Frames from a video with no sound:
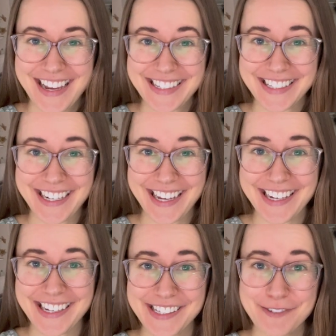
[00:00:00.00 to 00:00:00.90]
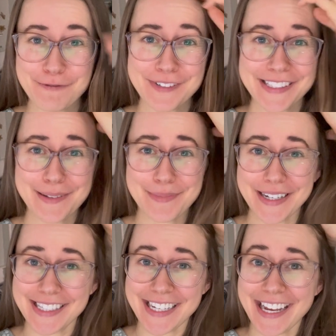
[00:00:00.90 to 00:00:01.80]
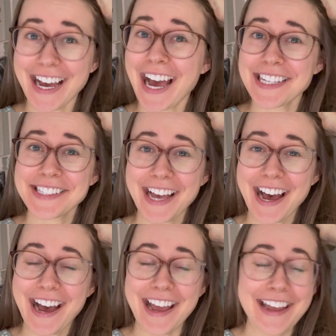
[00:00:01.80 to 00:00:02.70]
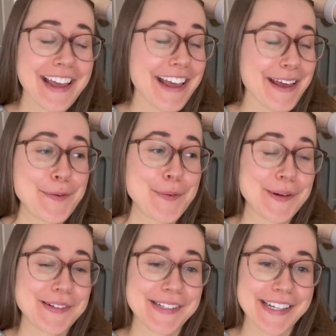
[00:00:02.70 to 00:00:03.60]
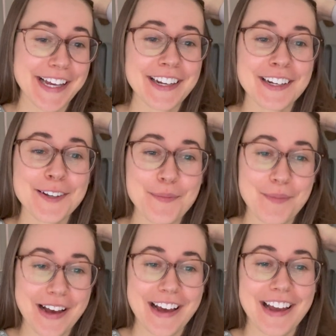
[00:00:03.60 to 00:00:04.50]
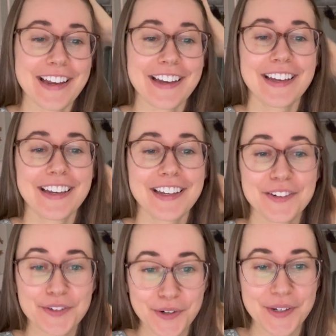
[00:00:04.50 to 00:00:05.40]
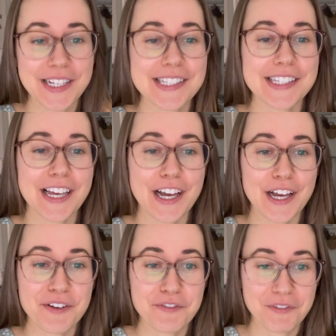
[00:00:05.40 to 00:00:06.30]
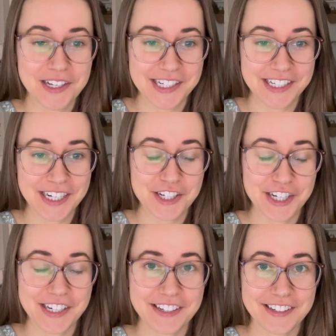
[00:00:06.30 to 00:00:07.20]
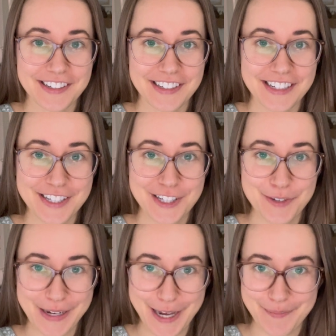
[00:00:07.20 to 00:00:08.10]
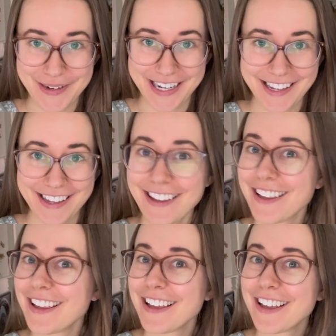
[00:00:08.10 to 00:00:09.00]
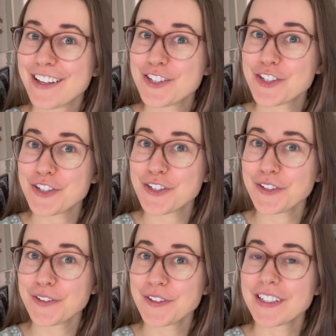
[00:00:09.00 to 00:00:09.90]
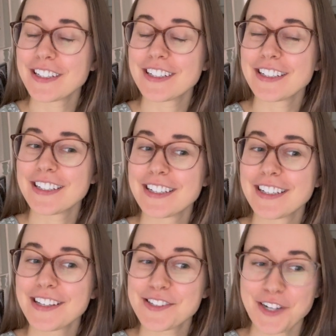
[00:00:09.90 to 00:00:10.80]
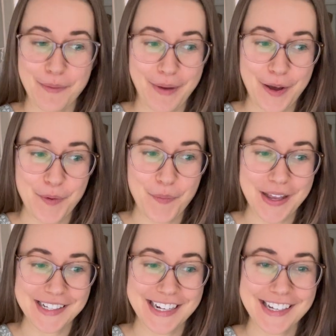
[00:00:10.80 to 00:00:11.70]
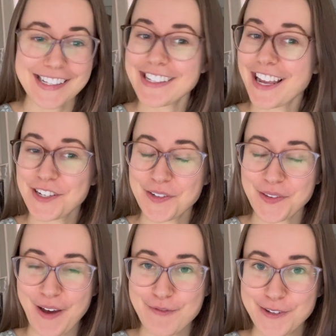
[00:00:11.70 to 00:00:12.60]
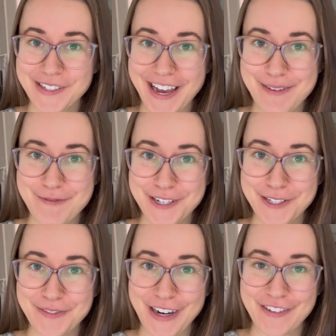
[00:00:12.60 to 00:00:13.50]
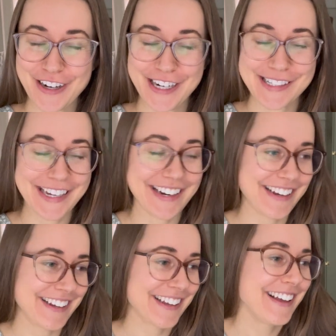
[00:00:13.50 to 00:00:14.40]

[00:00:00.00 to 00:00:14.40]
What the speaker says: Today is a really big day, guys. I am about to send my notice of resignation to my company to start my own business and do that full time, which is very, very exciting.